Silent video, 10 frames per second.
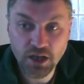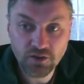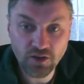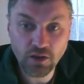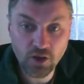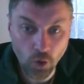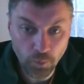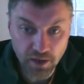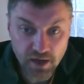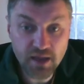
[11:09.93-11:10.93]
So the
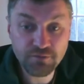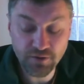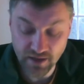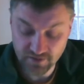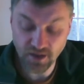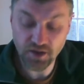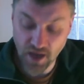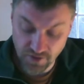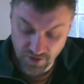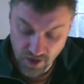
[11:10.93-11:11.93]
goblin inflicts
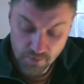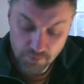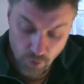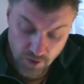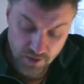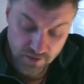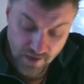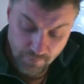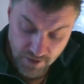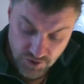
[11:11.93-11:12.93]
another point of
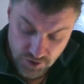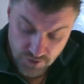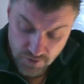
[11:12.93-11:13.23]
damage.